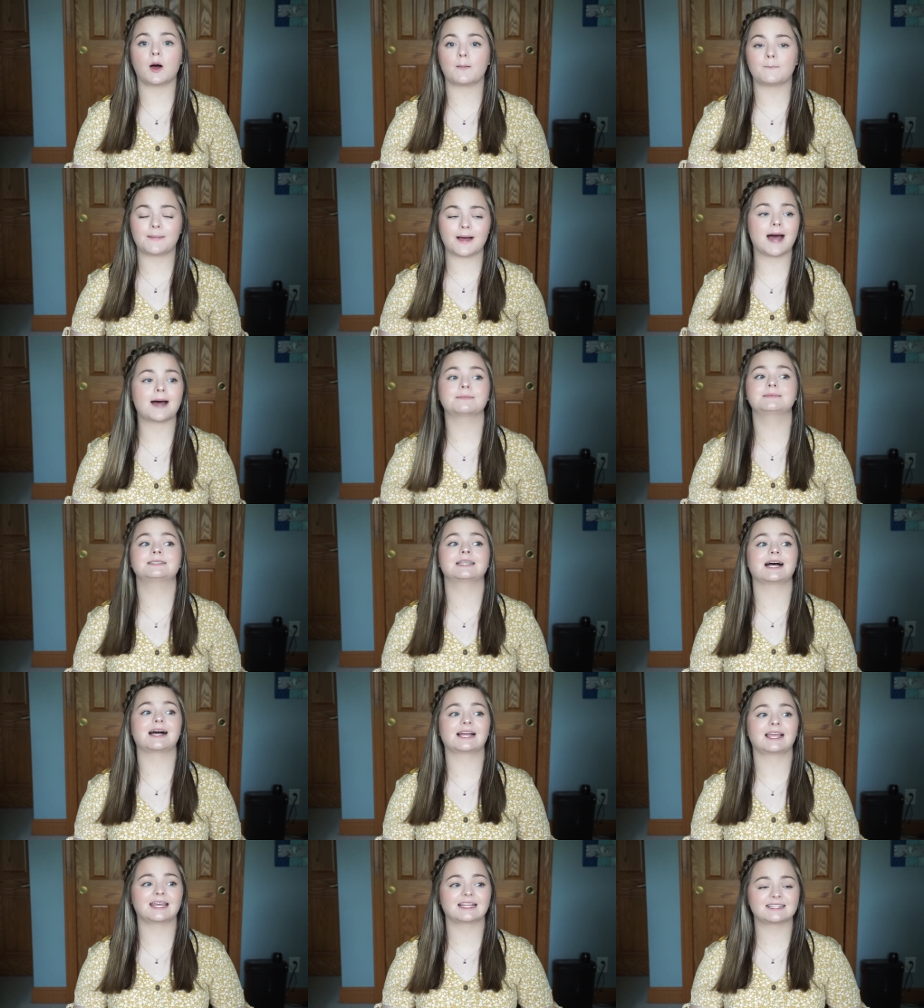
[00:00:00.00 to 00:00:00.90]
pop
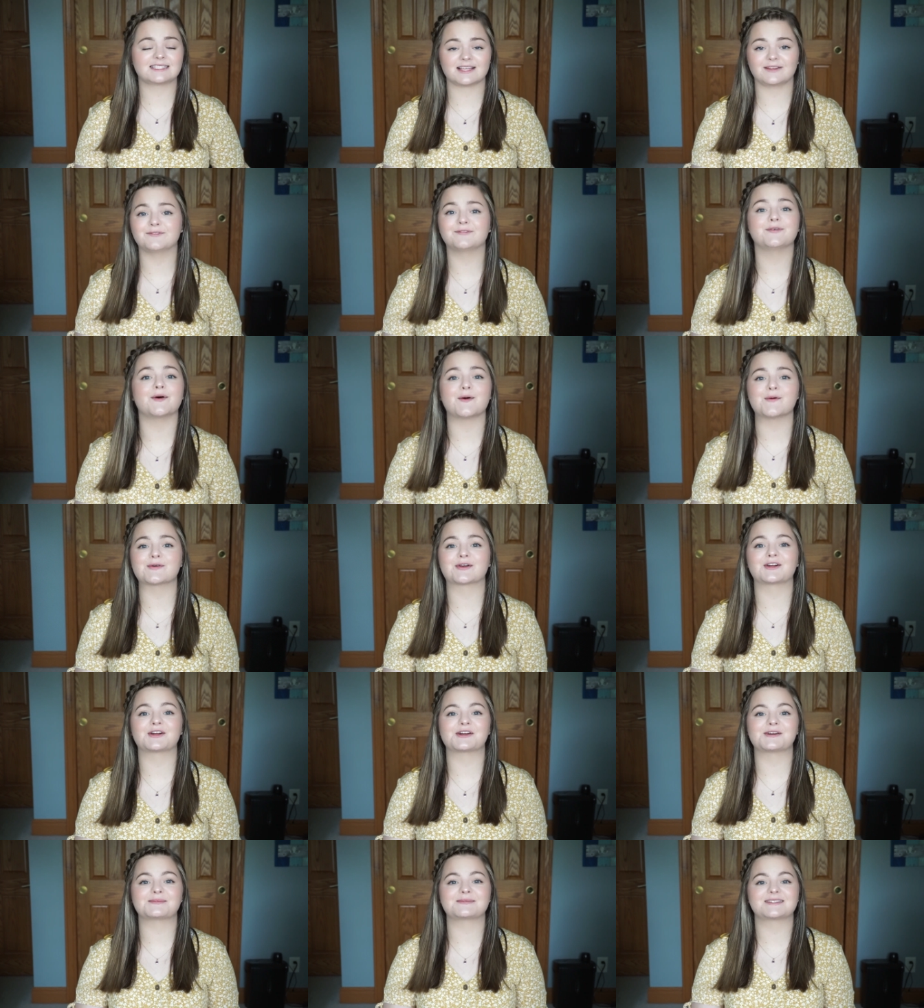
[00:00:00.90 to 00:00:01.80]
sockets and phone
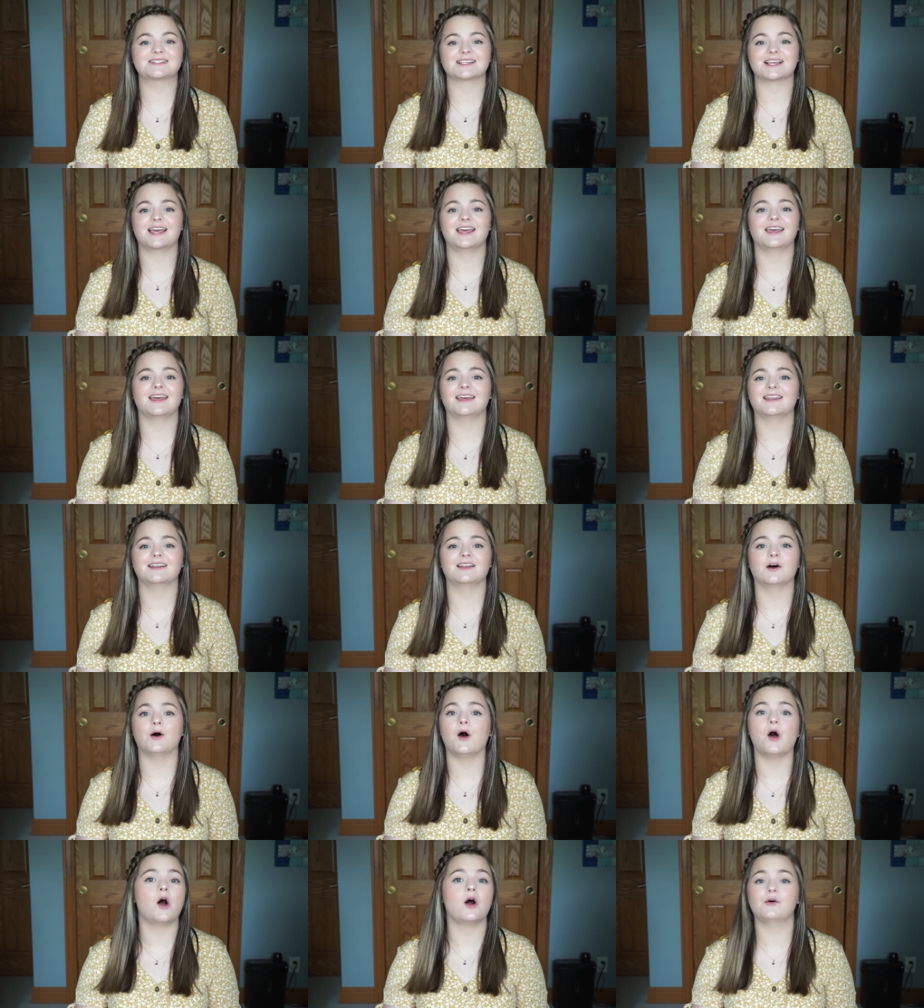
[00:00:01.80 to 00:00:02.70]
grips
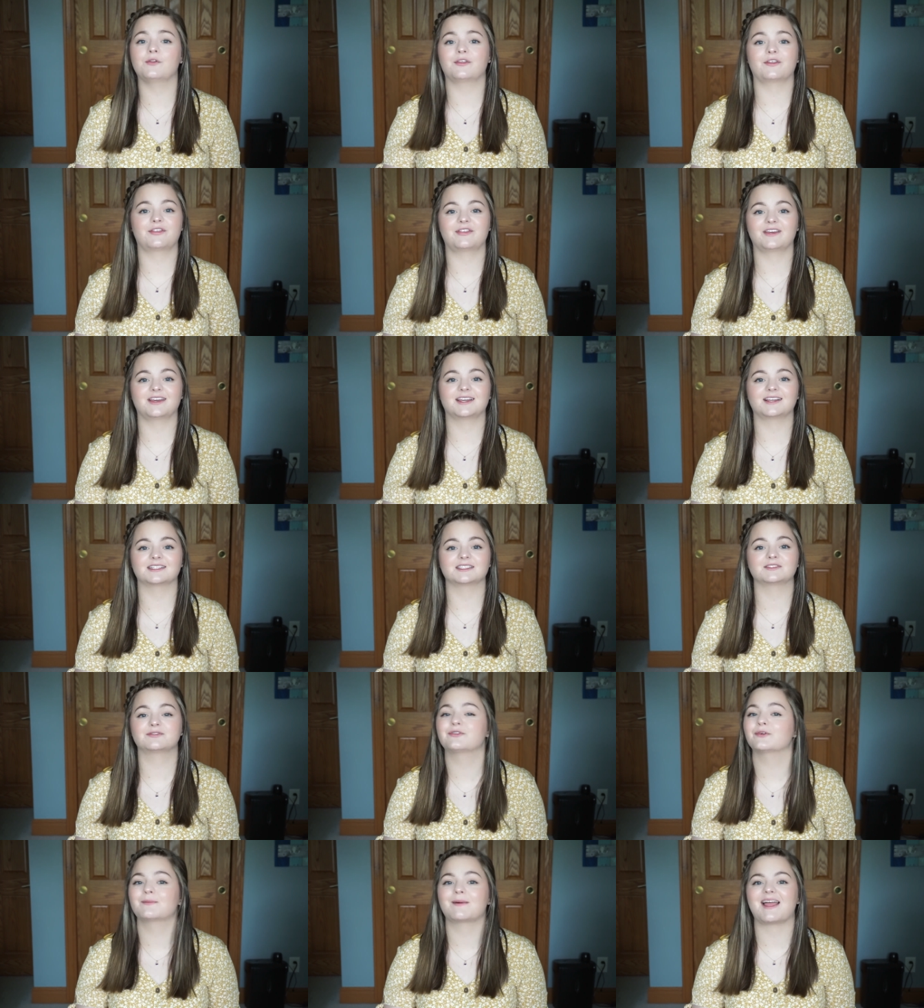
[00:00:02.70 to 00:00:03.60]
and all the
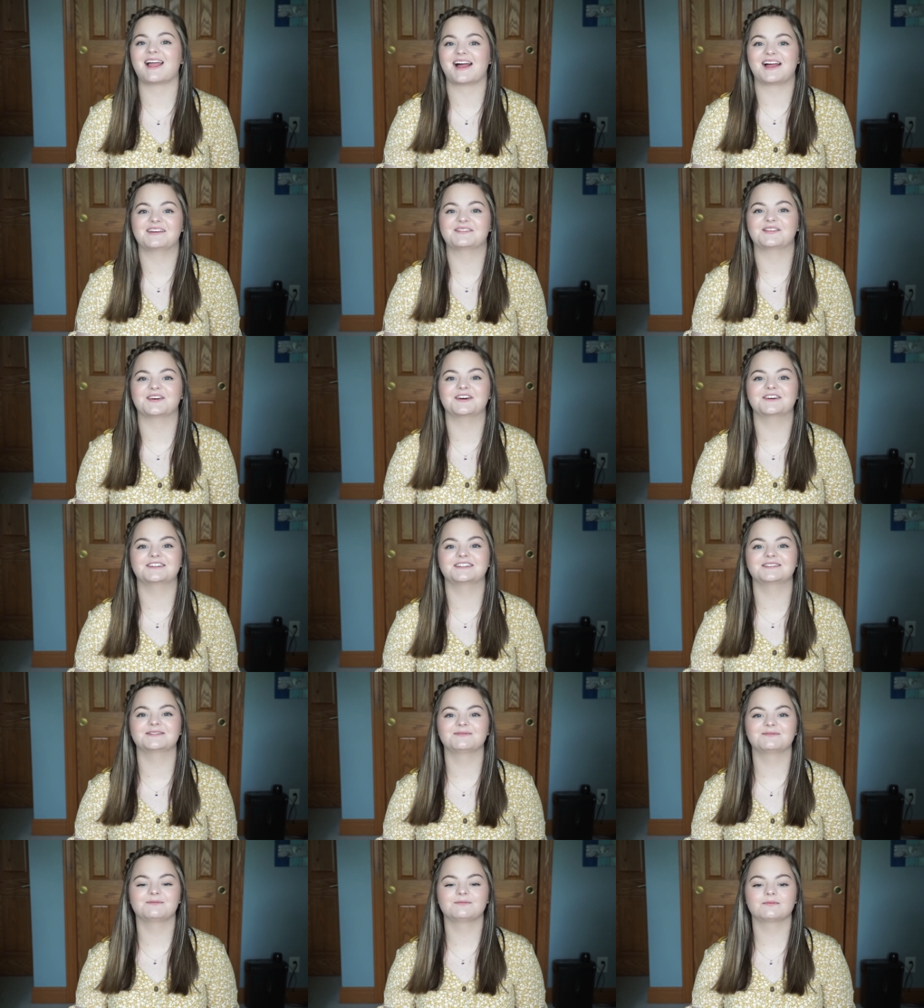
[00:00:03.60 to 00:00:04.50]
things for my
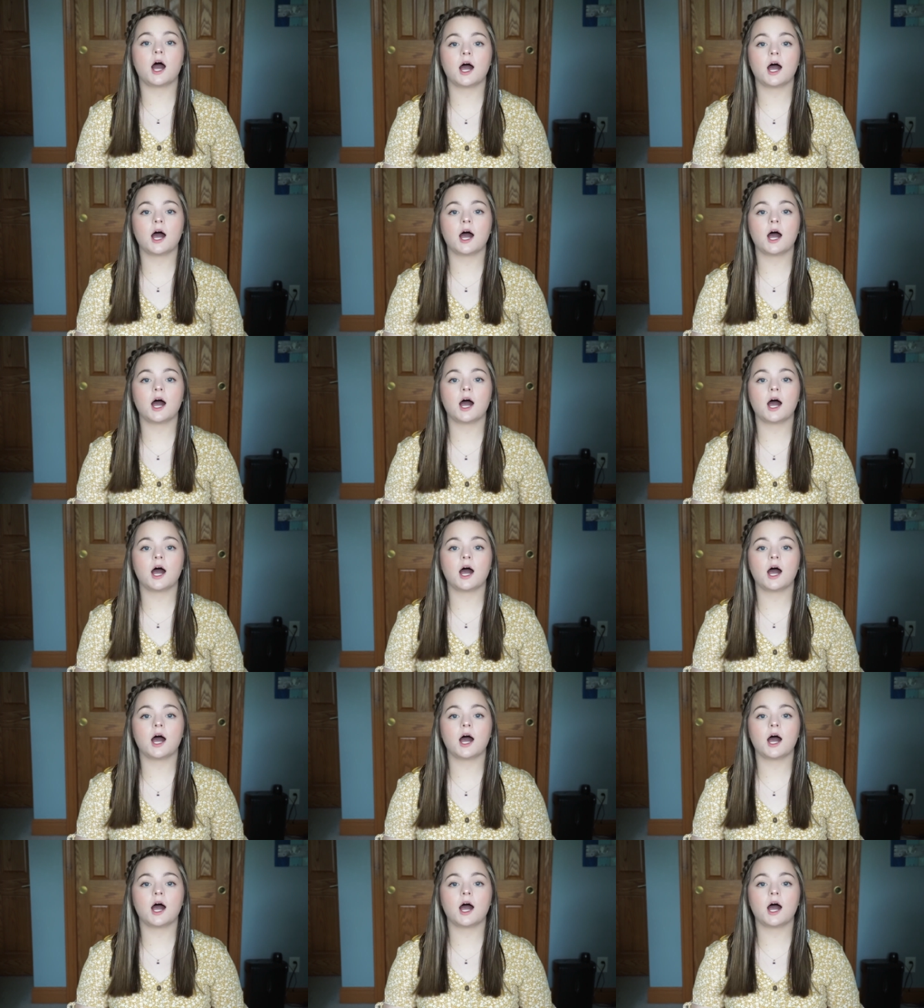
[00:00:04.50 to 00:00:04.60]
iPhone.